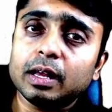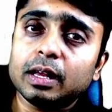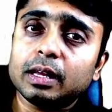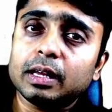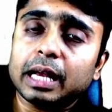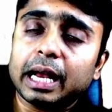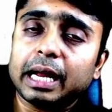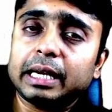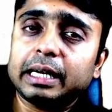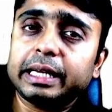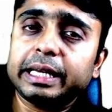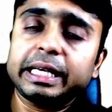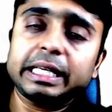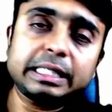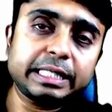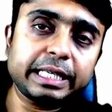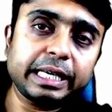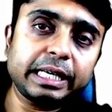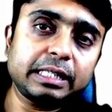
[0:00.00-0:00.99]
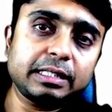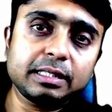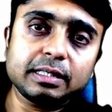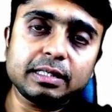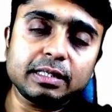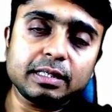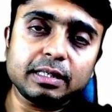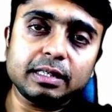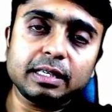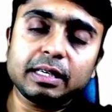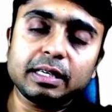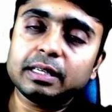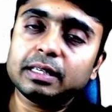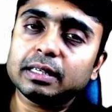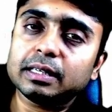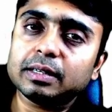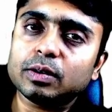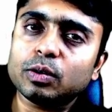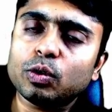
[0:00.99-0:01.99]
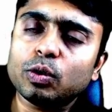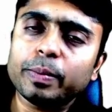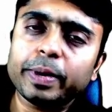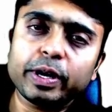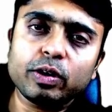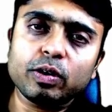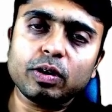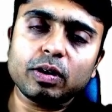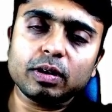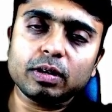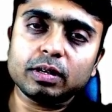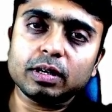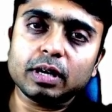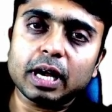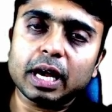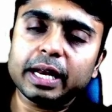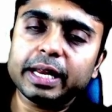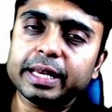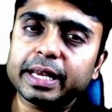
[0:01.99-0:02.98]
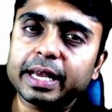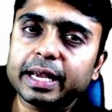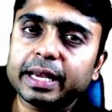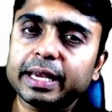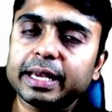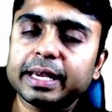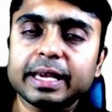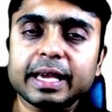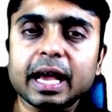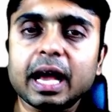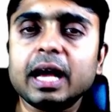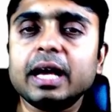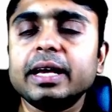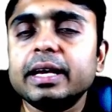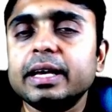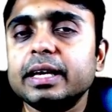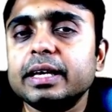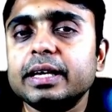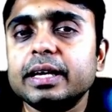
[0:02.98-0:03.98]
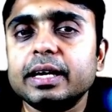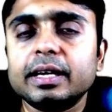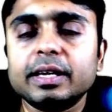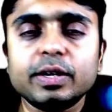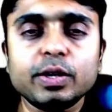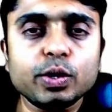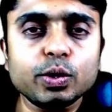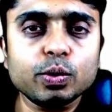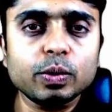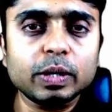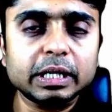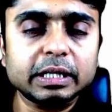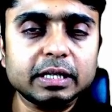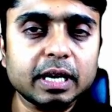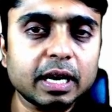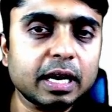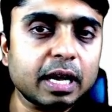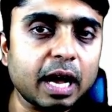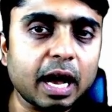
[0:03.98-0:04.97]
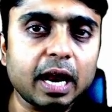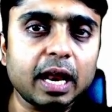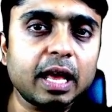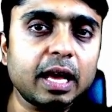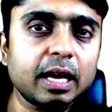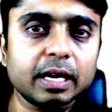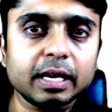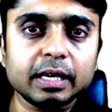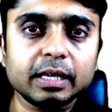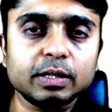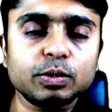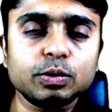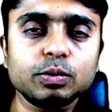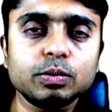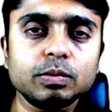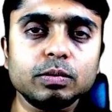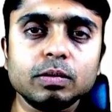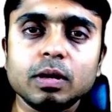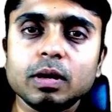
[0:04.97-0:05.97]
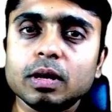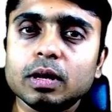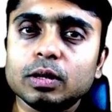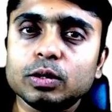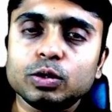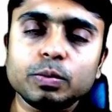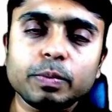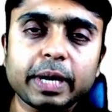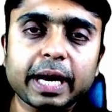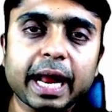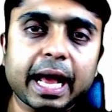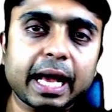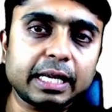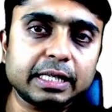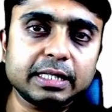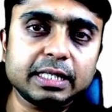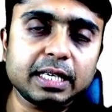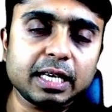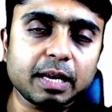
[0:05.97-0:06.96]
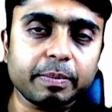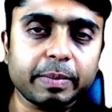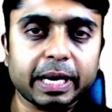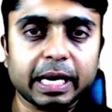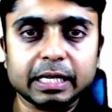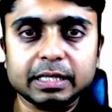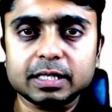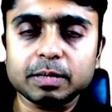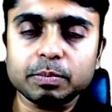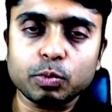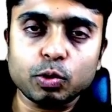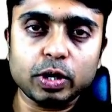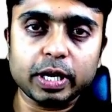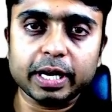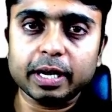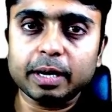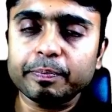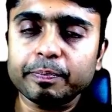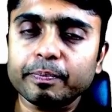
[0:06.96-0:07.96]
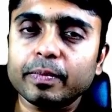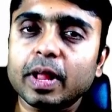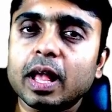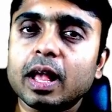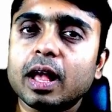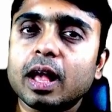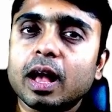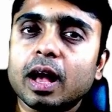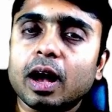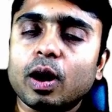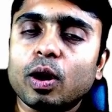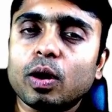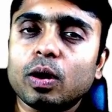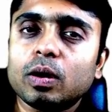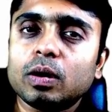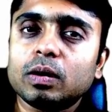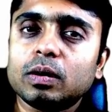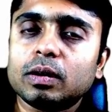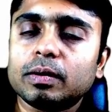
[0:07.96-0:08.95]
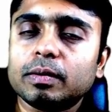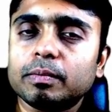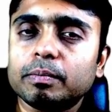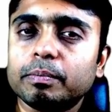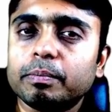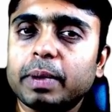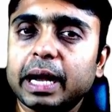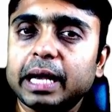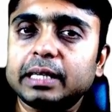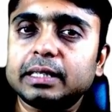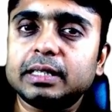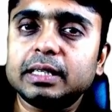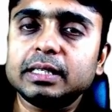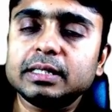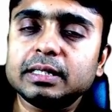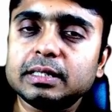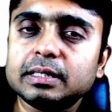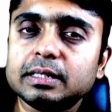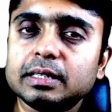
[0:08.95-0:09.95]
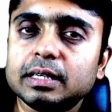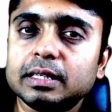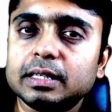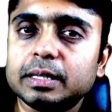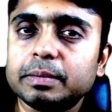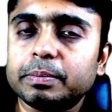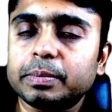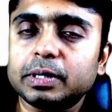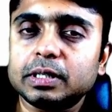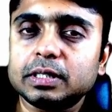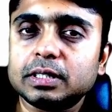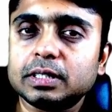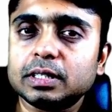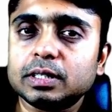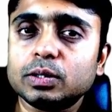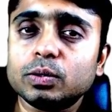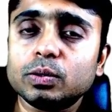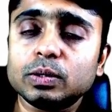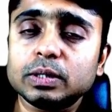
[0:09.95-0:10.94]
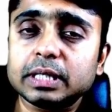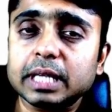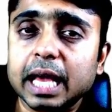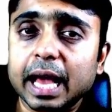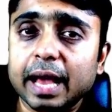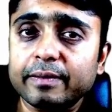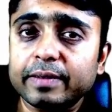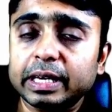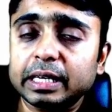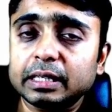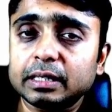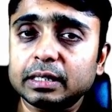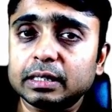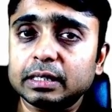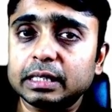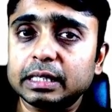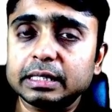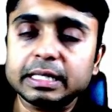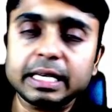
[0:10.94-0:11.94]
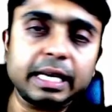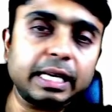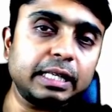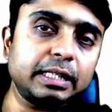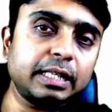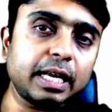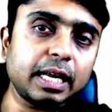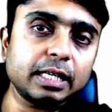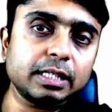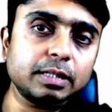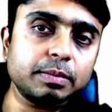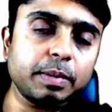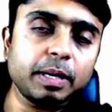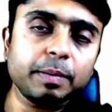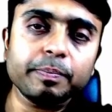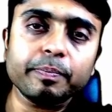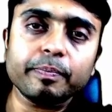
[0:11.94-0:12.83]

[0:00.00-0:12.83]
and he says that, oh my god, are ye kya hai, ye kyun itna kala hai tumhare axilla mein, aisa bolega. Or by this, the person who's having this erythrasma